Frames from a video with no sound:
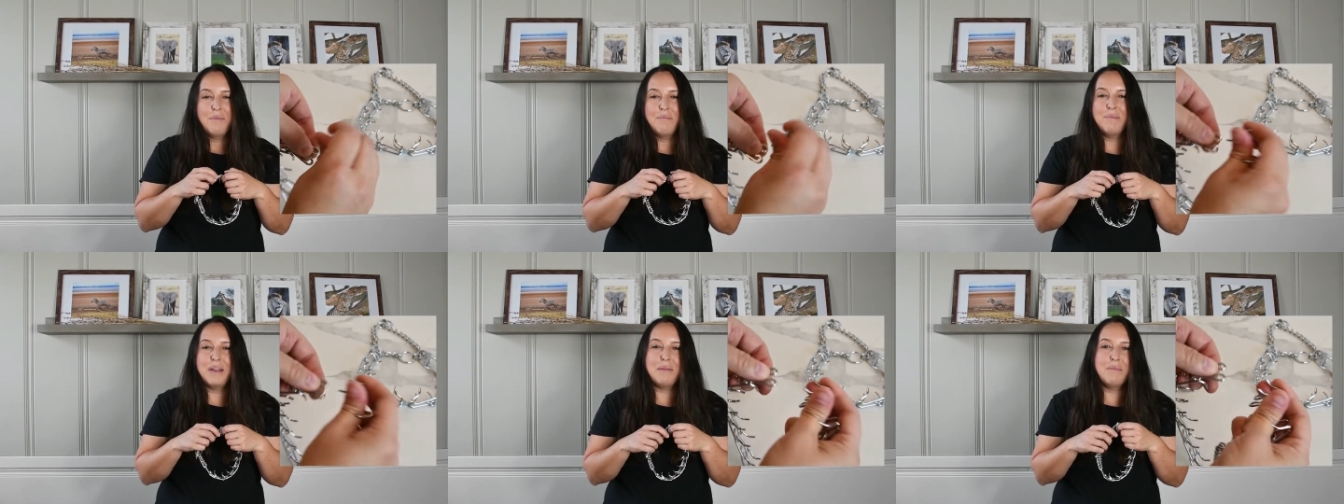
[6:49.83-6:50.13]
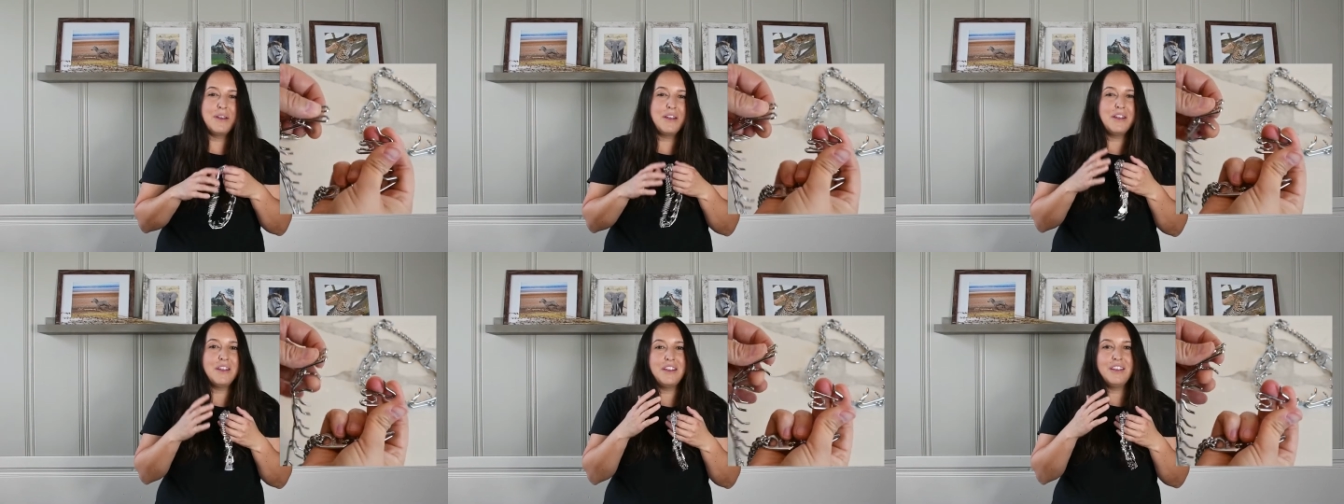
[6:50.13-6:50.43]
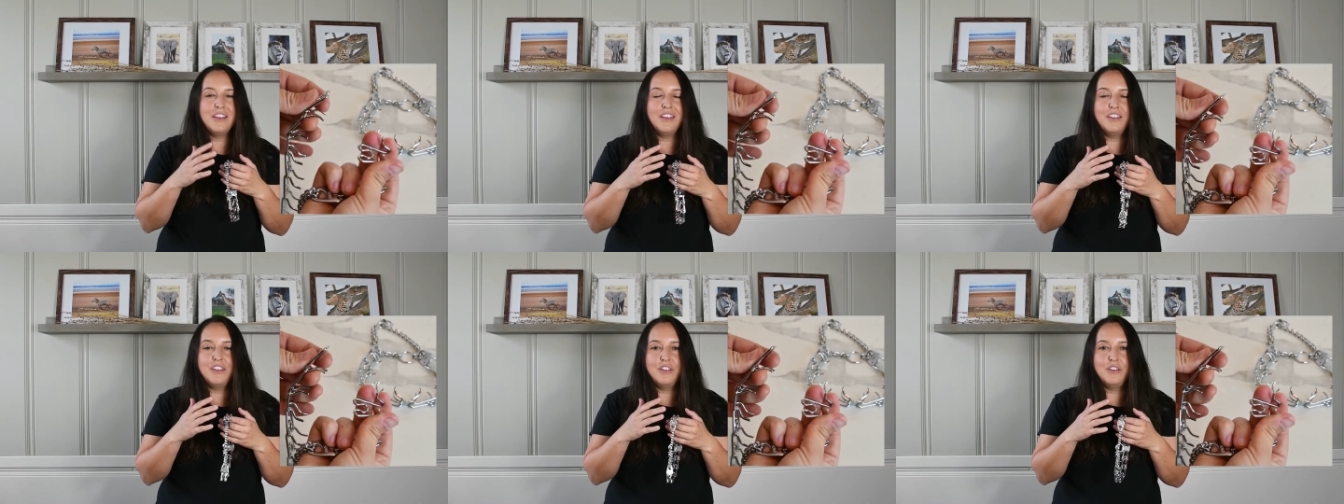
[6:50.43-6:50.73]

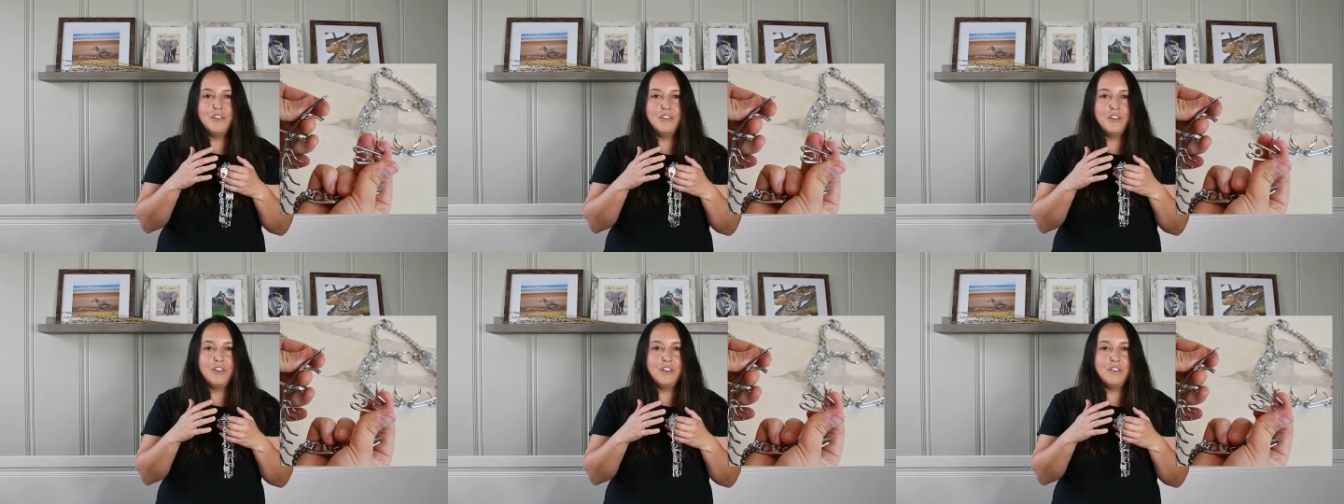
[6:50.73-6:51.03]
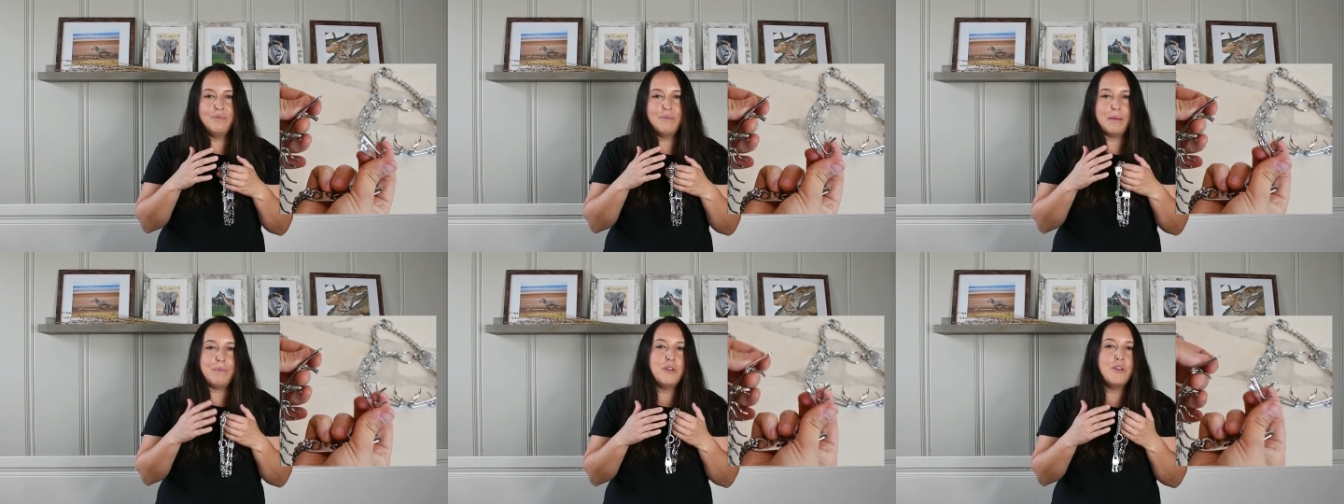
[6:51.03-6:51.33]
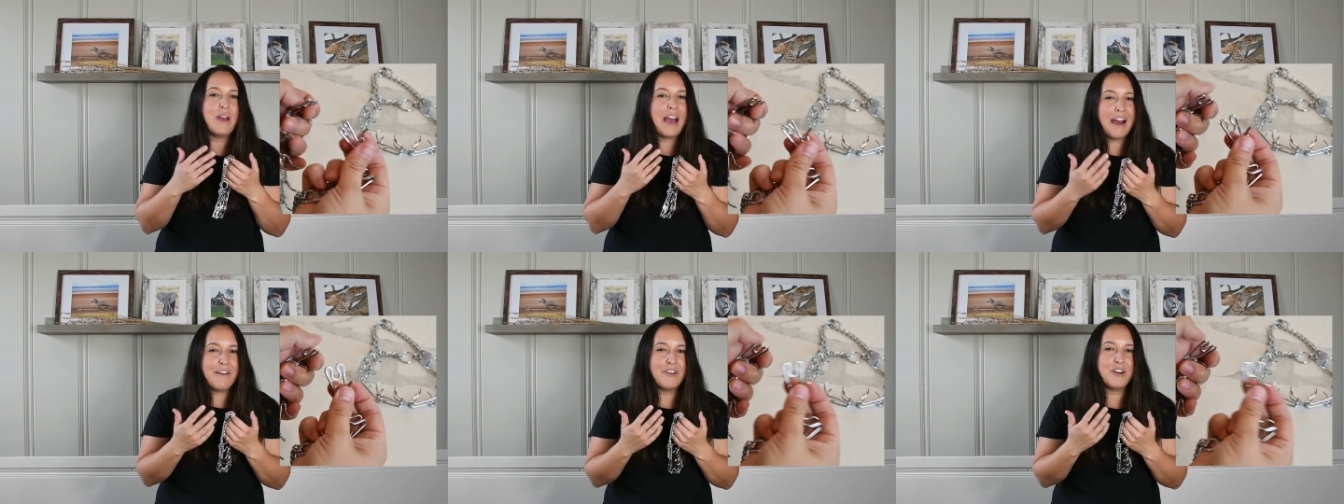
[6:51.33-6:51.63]
maybe
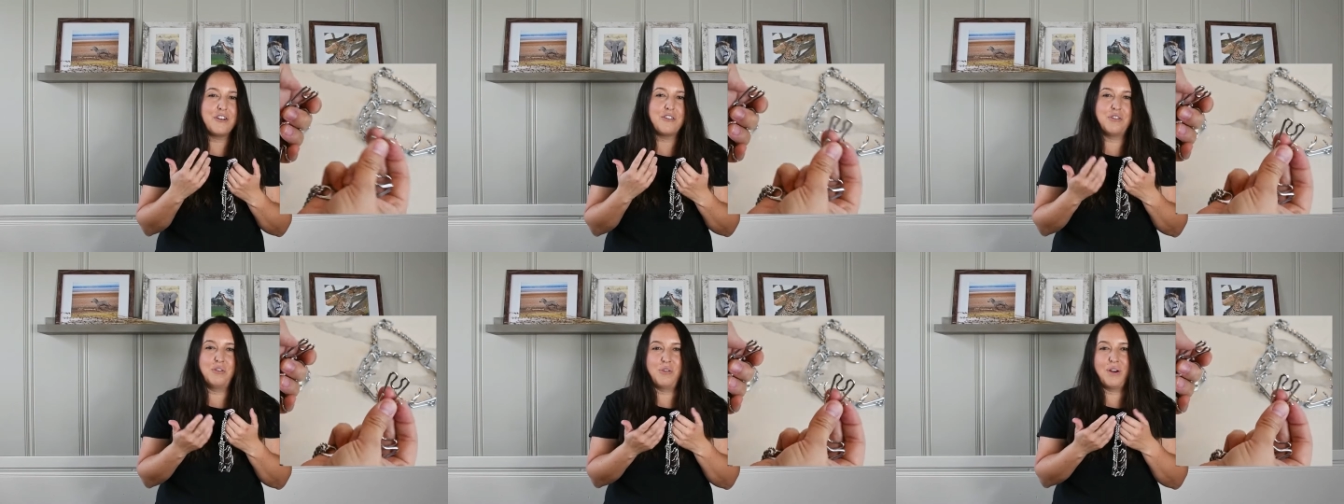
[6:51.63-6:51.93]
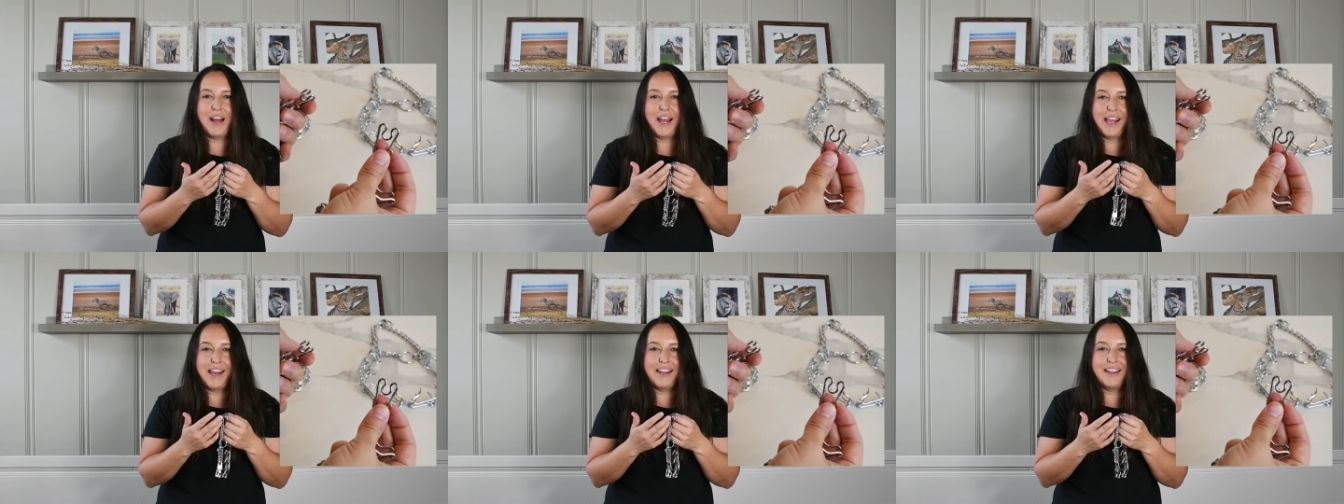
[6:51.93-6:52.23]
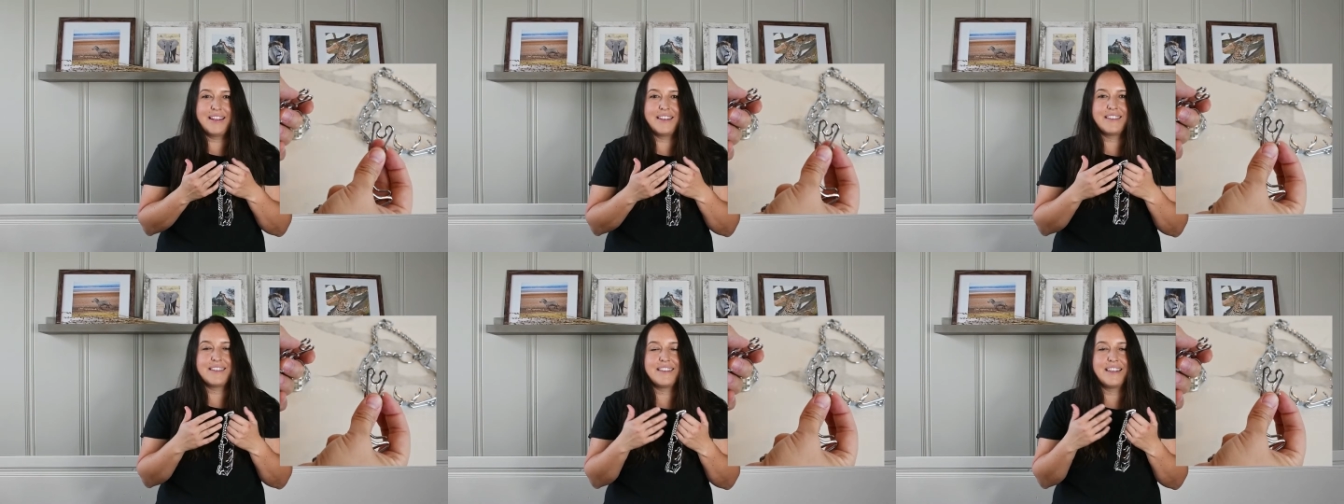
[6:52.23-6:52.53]
you have
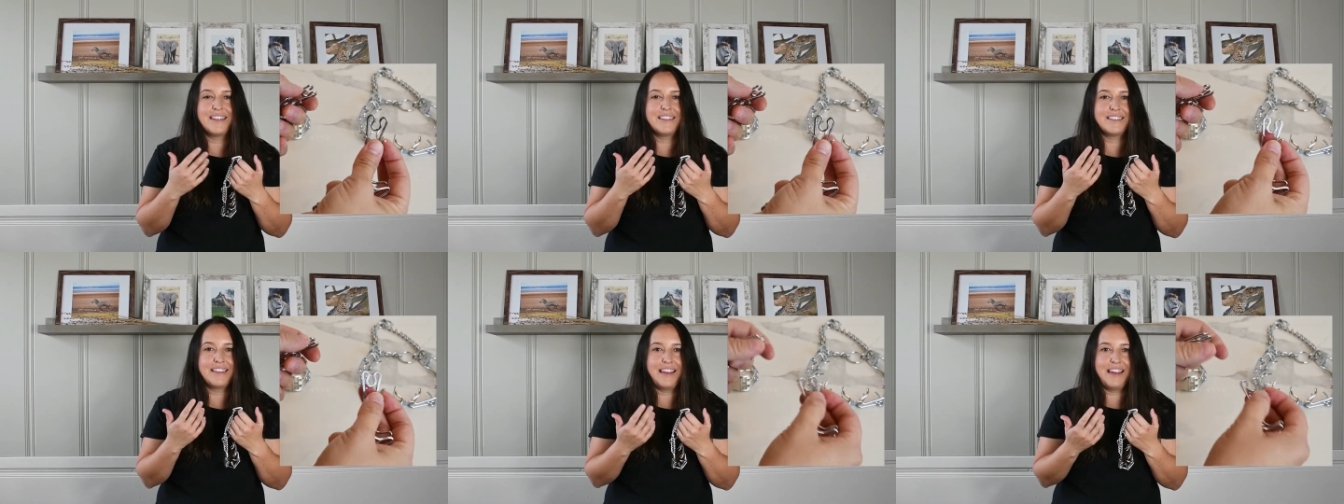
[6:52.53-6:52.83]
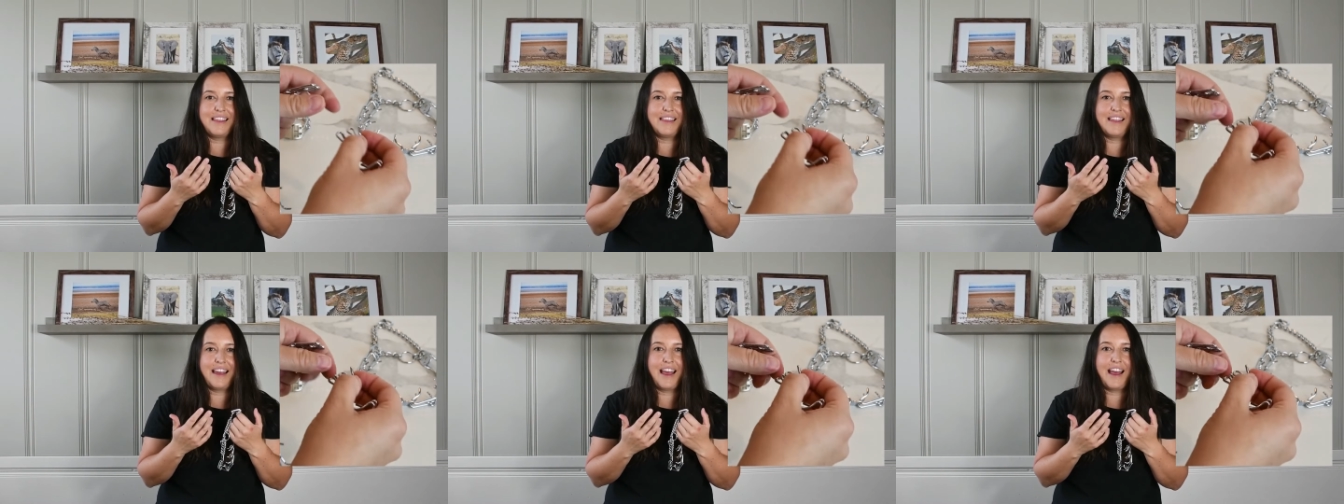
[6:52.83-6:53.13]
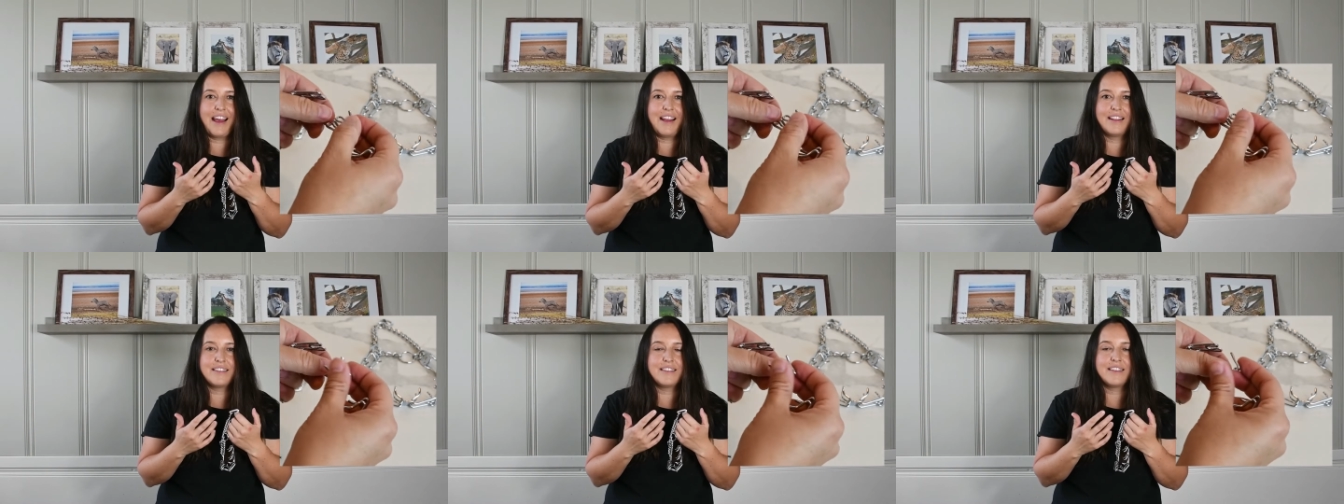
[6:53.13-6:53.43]
arthritis, things like
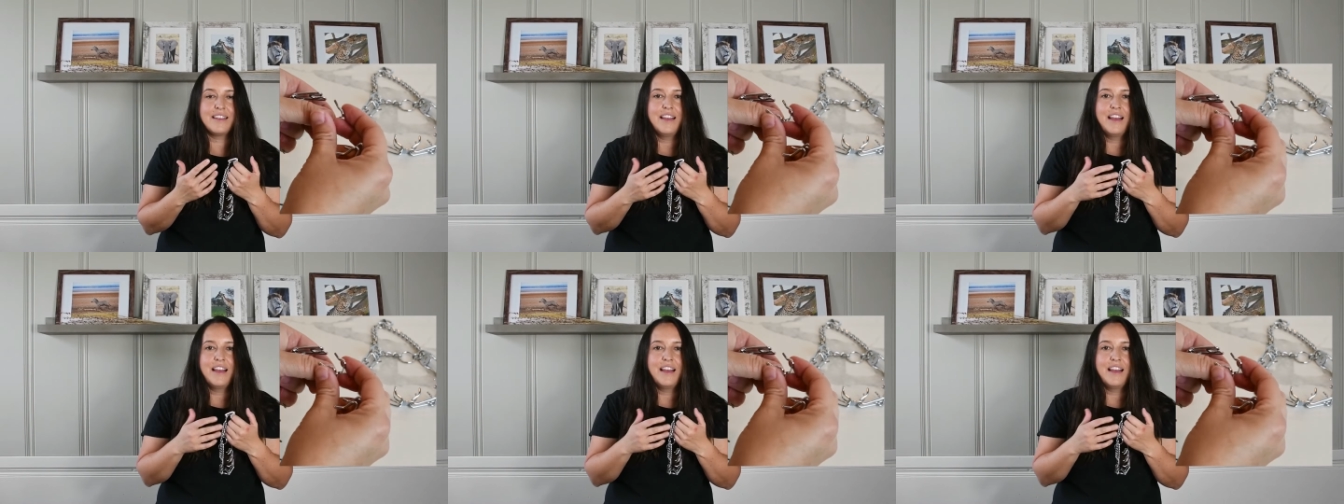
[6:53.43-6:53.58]
that.